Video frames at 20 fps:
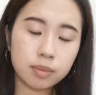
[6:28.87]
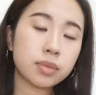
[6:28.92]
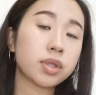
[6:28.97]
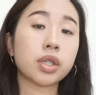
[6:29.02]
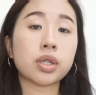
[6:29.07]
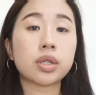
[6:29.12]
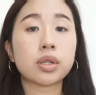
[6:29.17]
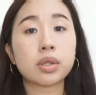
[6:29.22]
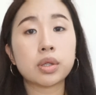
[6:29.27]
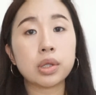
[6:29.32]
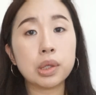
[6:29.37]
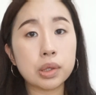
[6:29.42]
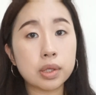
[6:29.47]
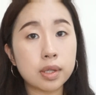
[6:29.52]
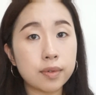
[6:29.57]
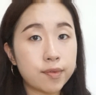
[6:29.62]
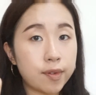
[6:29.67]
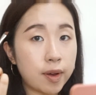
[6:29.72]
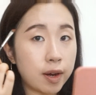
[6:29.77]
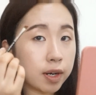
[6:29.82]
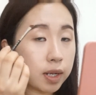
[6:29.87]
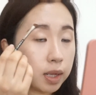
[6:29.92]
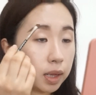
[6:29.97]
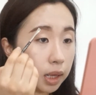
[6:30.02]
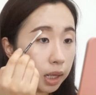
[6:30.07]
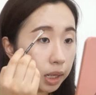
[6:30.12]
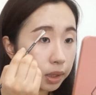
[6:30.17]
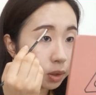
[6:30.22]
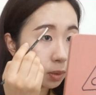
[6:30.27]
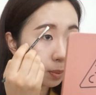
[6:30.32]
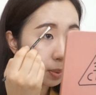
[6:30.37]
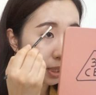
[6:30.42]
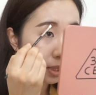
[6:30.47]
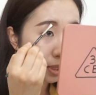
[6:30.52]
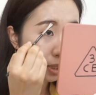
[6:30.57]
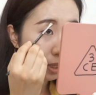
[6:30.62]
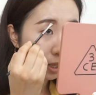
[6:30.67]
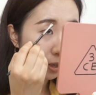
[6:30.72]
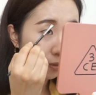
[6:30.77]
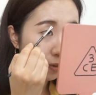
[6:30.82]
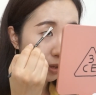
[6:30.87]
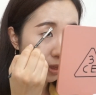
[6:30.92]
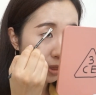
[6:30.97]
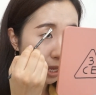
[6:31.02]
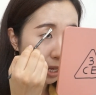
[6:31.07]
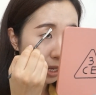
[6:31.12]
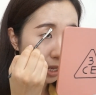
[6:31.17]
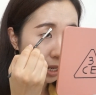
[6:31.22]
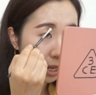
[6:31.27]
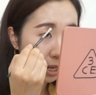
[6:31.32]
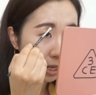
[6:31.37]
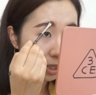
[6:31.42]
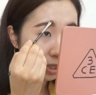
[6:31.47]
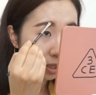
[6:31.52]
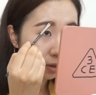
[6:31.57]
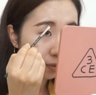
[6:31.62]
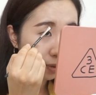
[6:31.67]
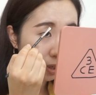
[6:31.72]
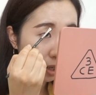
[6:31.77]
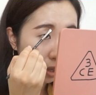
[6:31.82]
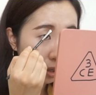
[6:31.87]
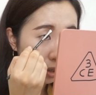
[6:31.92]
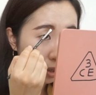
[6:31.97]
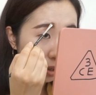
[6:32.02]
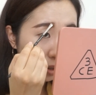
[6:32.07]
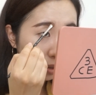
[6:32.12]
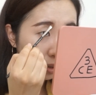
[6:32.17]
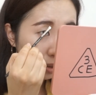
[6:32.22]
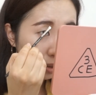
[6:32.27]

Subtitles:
Just use a very little bit to give it the hint of color.